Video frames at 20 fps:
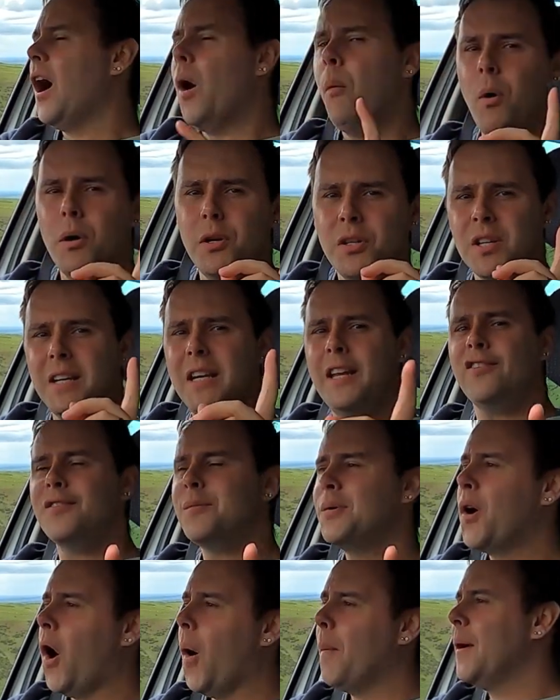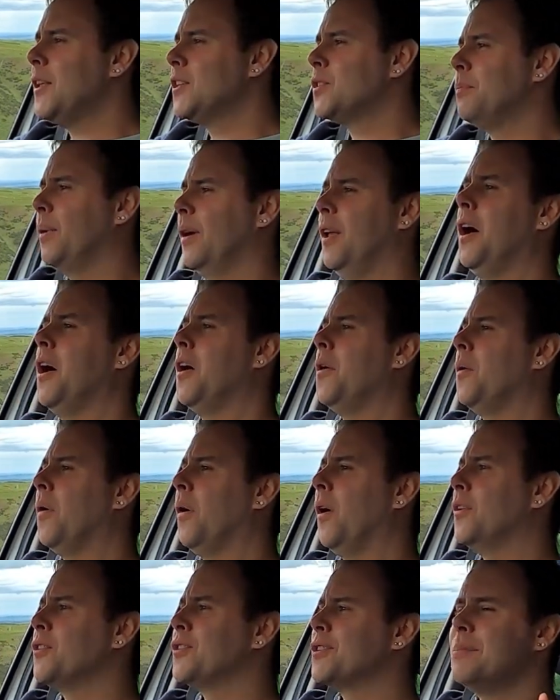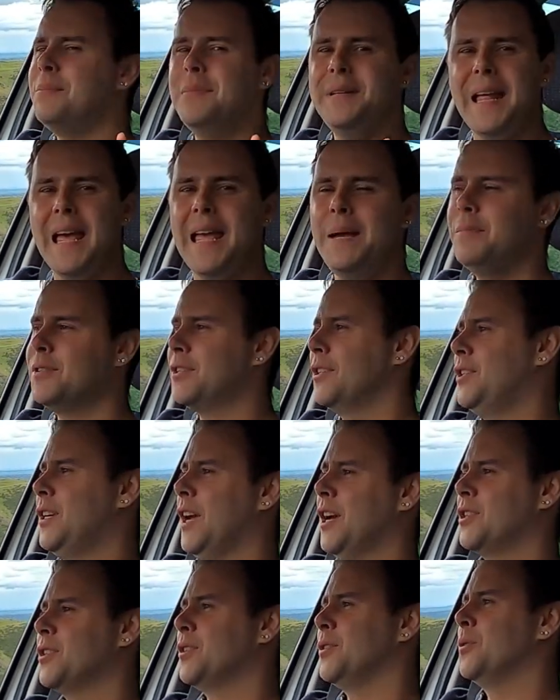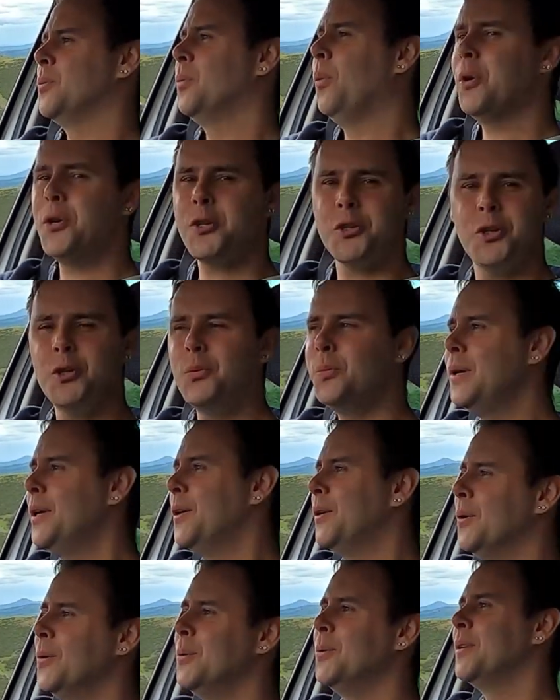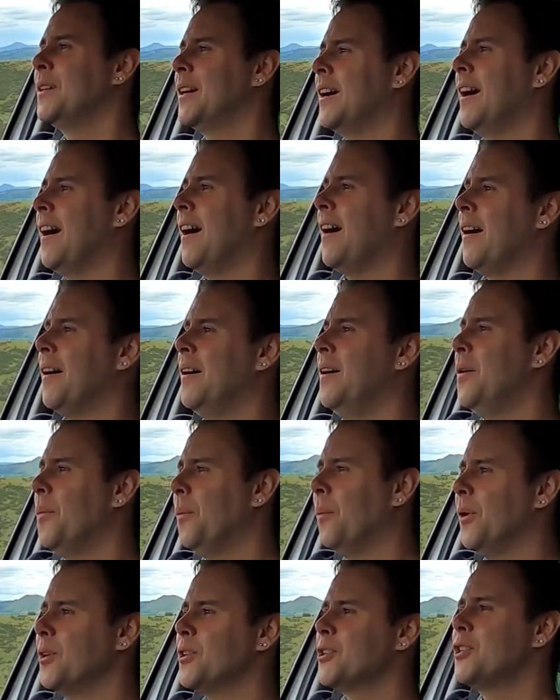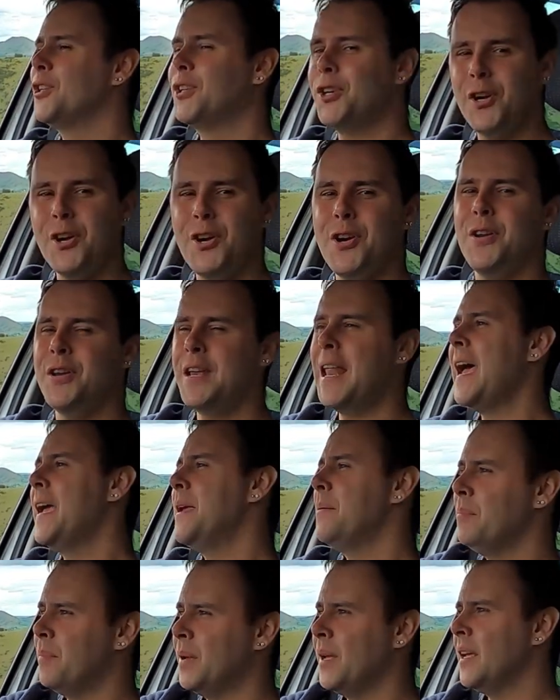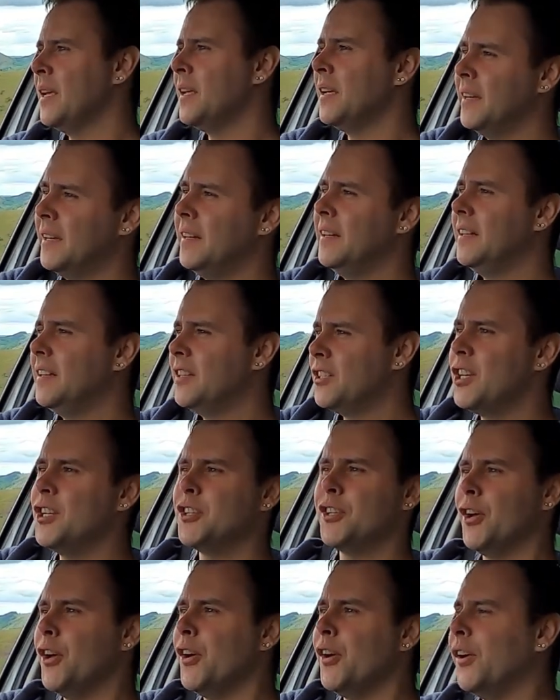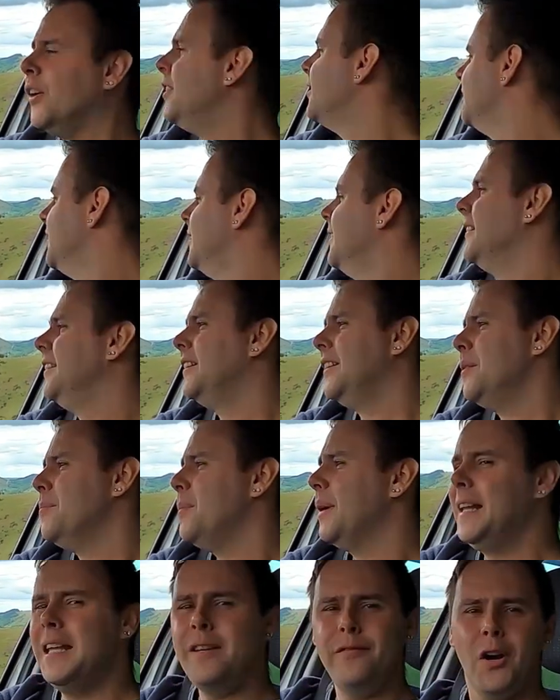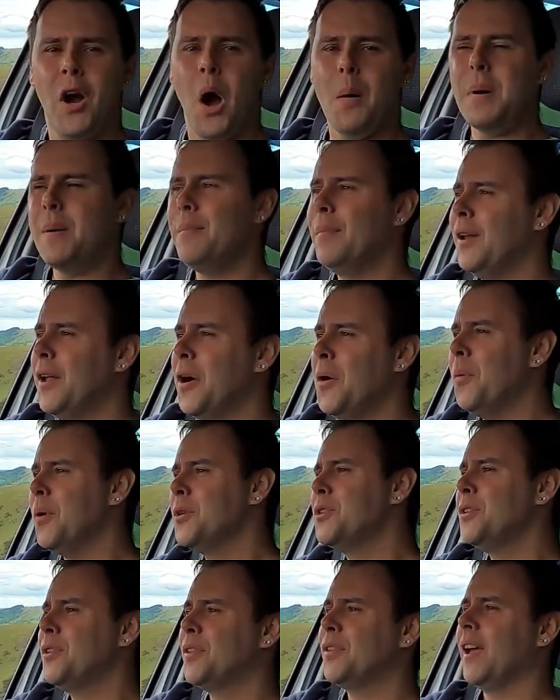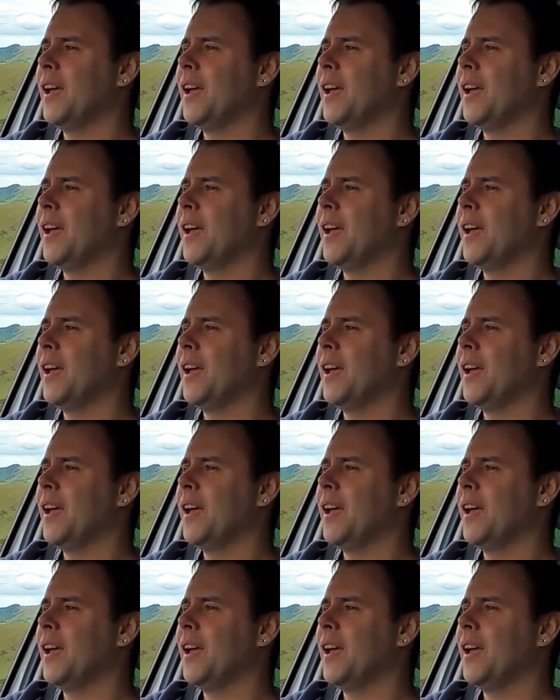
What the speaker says: I want you to leave some comments below on some name suggestions. What should we call the car? What should her name be? She's a her. But leave a comment below, what do you